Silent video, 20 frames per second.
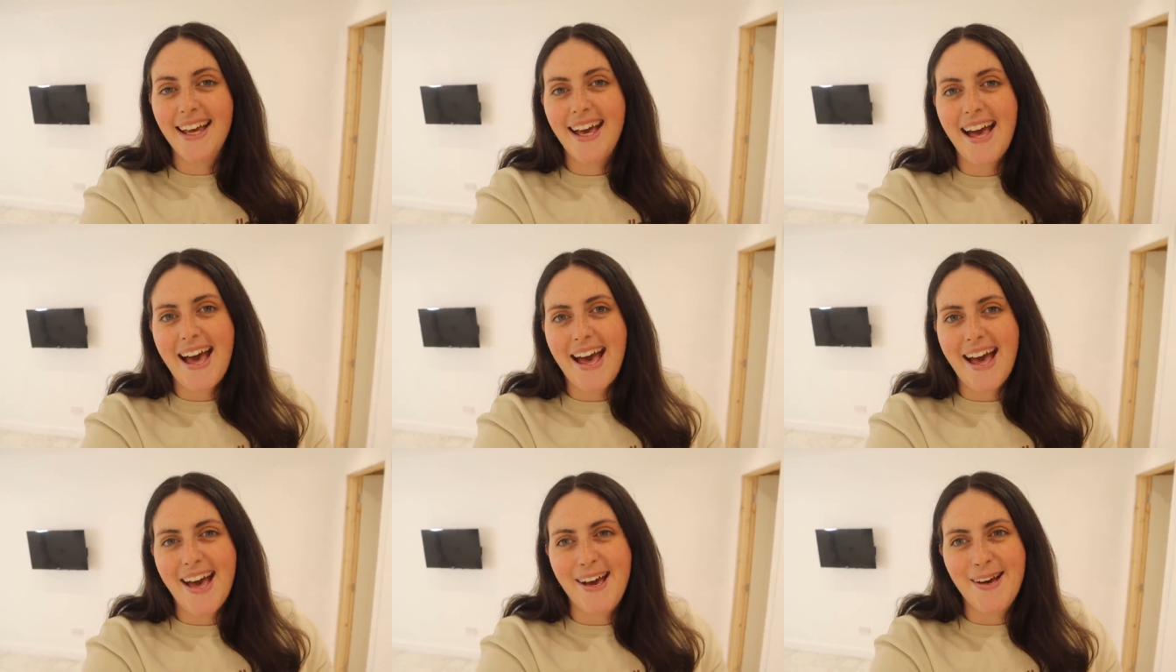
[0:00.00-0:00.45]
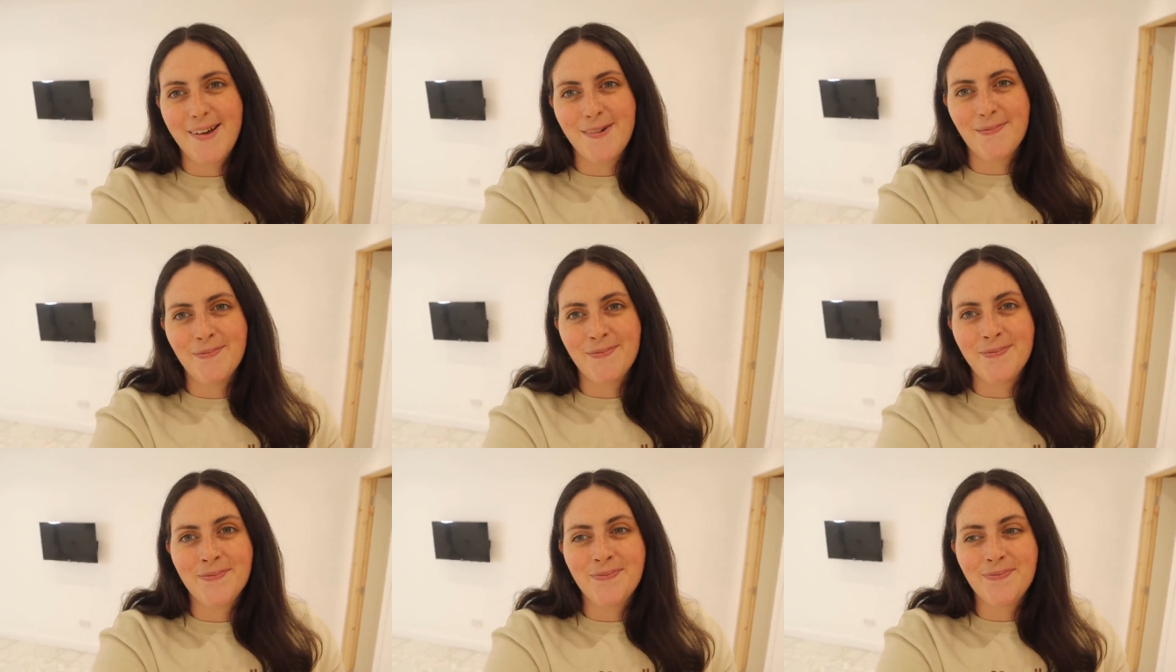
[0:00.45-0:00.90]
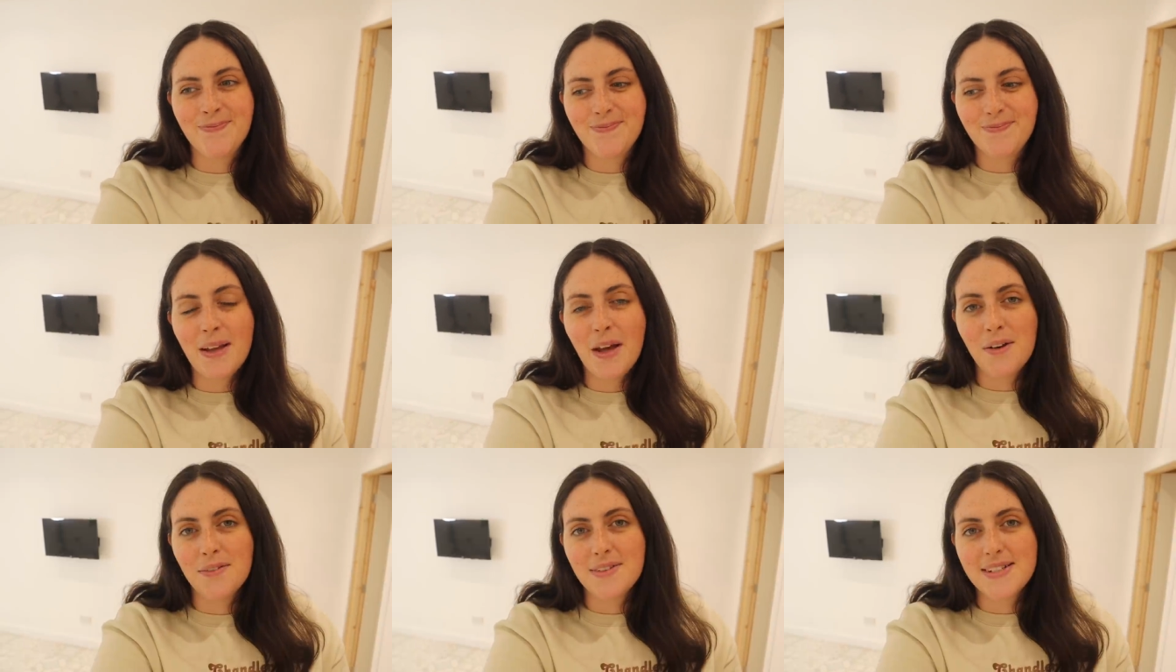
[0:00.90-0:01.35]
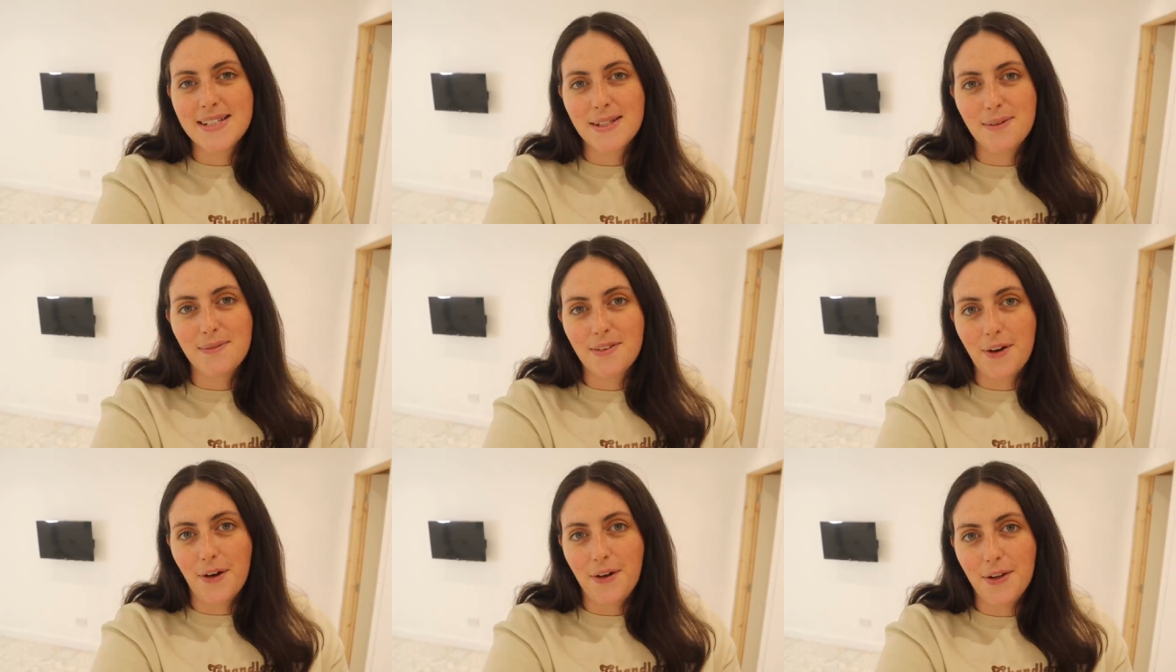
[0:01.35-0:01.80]
Um,
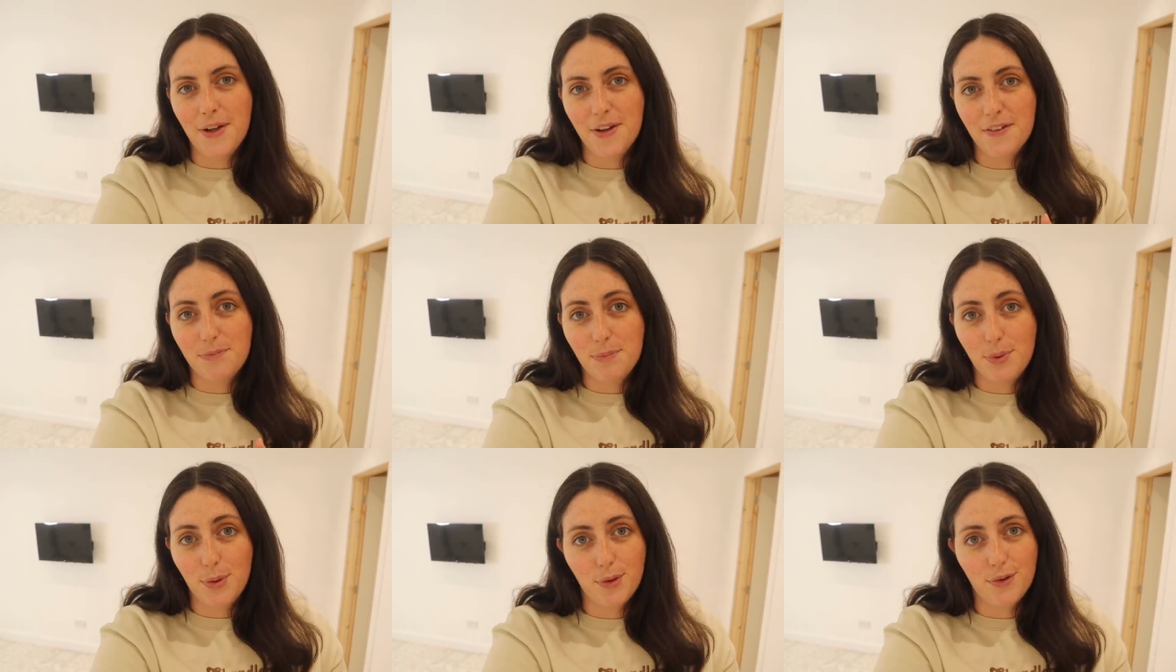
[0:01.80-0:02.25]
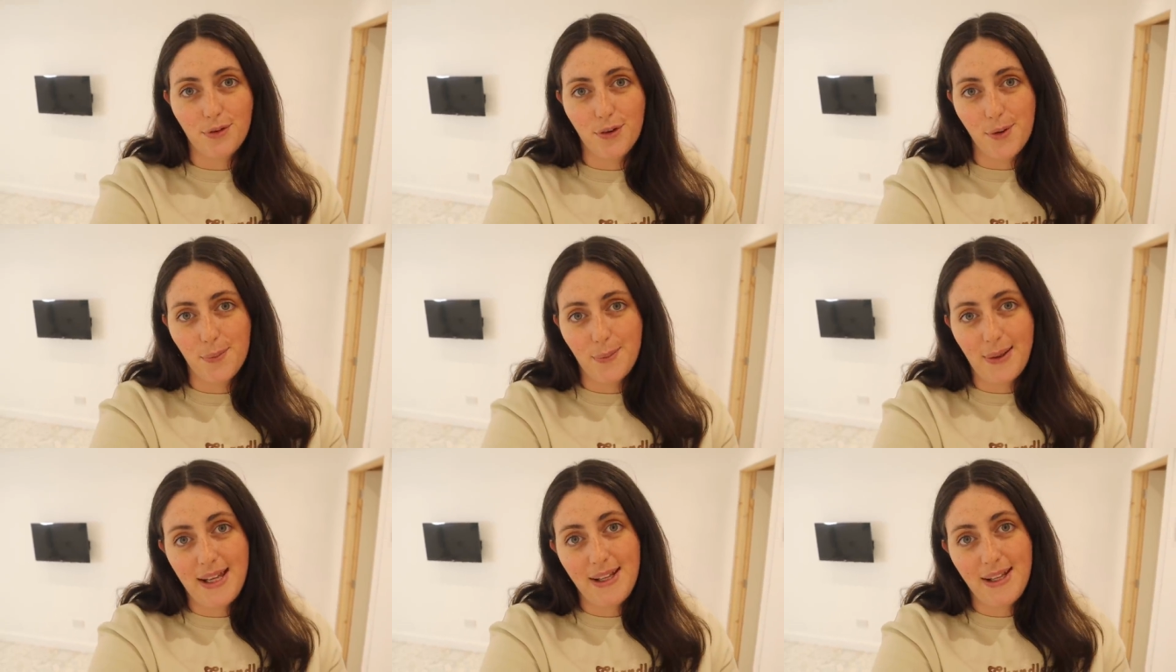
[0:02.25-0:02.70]
obviously we've got a lot of pro forma